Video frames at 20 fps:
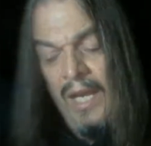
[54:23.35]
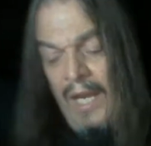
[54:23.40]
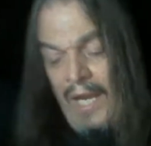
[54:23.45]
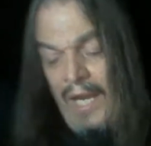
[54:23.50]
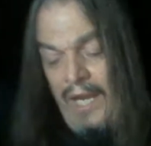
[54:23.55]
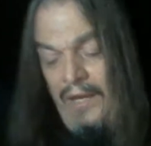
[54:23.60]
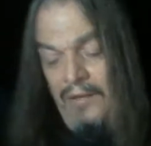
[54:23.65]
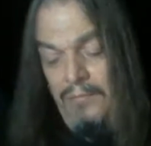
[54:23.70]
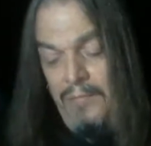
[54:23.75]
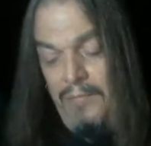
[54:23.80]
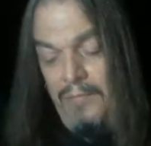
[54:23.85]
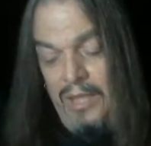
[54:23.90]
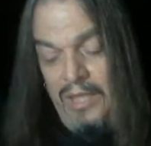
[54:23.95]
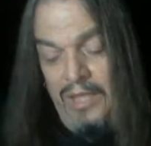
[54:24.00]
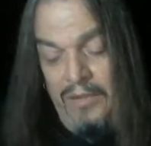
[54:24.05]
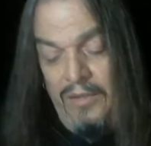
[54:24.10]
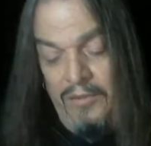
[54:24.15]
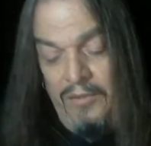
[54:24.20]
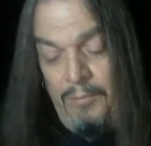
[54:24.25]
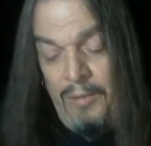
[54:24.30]
And
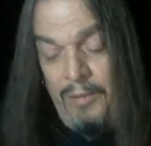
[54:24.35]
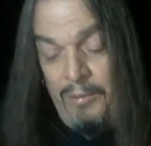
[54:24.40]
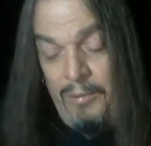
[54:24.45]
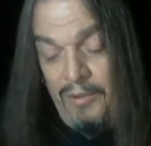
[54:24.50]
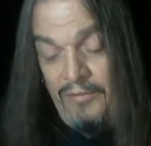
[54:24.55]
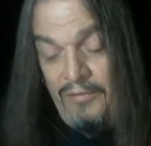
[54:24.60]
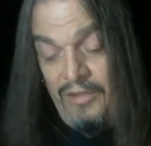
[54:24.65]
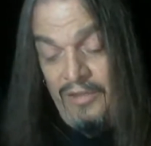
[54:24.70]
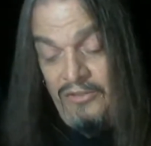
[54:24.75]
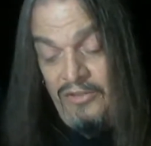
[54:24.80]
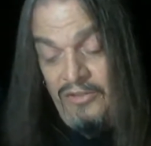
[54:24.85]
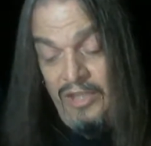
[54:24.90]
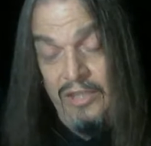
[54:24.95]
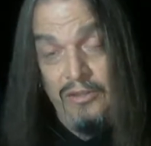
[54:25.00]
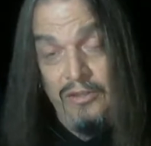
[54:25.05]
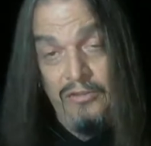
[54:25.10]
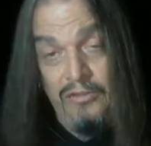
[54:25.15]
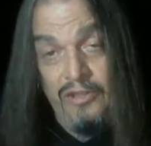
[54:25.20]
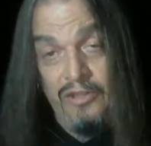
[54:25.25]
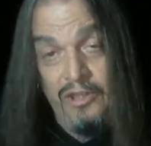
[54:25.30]
many of the people, if they'd seen
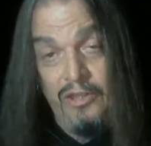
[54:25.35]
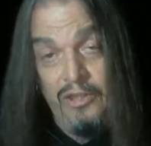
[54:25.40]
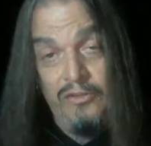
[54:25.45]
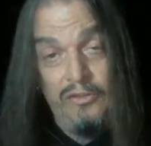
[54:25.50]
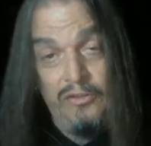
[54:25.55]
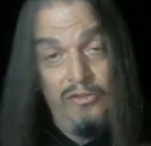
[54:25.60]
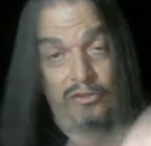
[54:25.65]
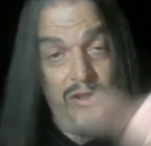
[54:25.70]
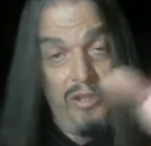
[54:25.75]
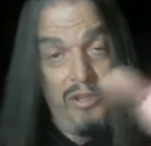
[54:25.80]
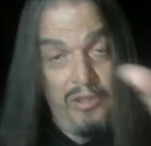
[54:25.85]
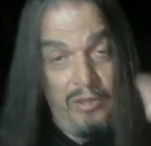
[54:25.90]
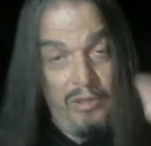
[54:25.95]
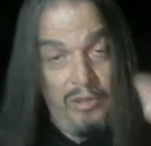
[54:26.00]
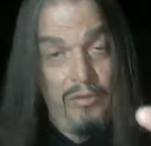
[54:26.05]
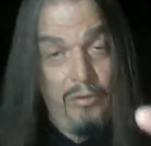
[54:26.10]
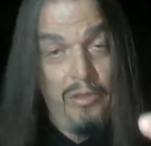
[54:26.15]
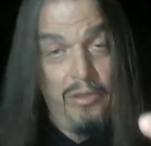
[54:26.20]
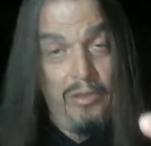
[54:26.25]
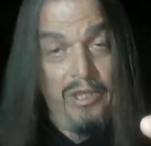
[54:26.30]
their signatures
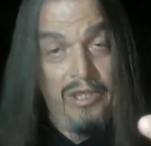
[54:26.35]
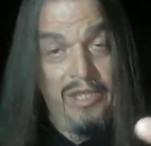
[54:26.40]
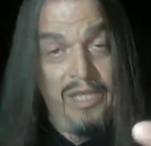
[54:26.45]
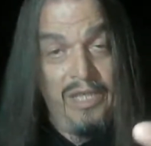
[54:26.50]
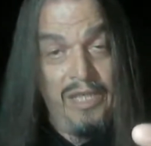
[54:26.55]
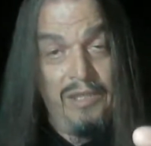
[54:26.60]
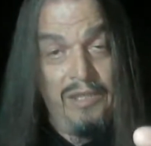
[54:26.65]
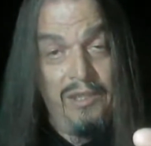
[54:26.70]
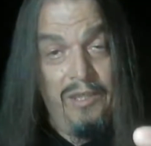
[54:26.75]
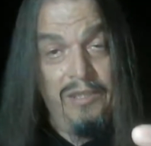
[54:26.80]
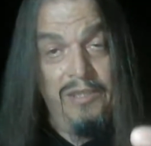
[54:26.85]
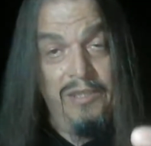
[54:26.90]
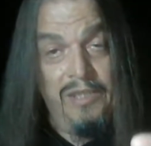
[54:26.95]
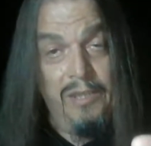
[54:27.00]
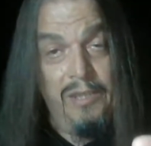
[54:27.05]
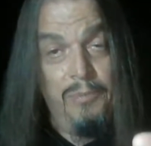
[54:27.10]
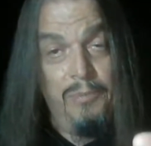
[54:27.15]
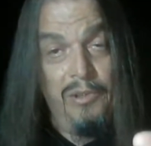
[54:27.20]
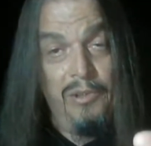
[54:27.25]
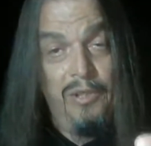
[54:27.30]
according to the headline that
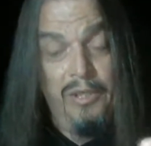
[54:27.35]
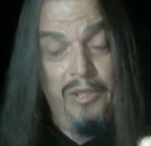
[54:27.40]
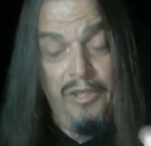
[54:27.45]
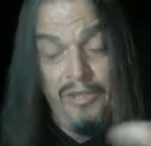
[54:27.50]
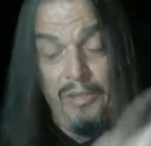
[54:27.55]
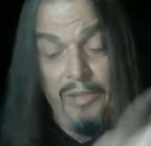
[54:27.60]
they put on it,